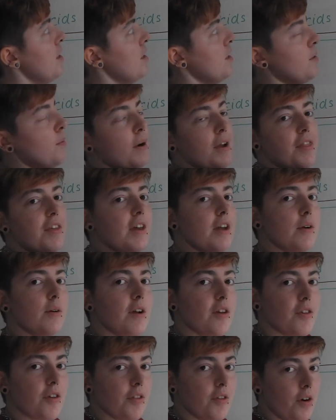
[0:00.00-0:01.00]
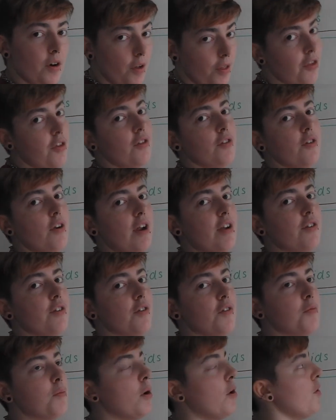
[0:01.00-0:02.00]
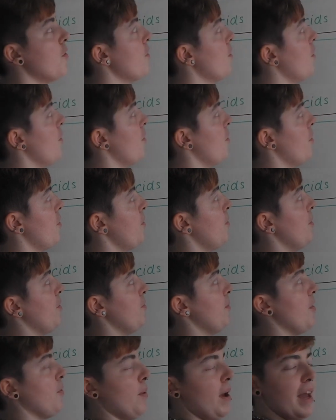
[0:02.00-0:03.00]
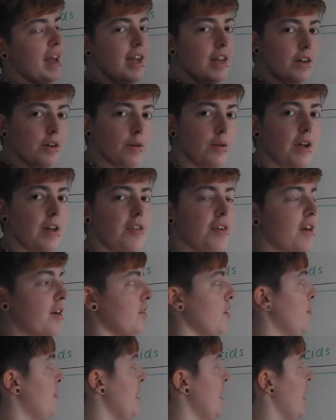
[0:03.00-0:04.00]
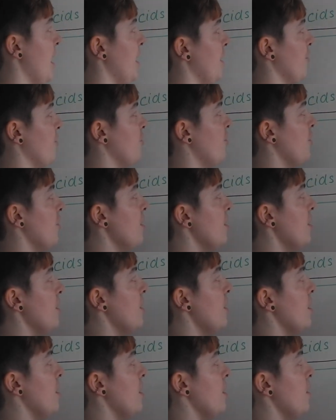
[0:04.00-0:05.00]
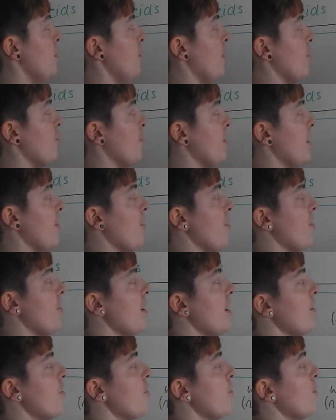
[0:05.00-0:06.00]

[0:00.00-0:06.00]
we're decreasing the concentration of protons, which means we're increasing the pH, which means this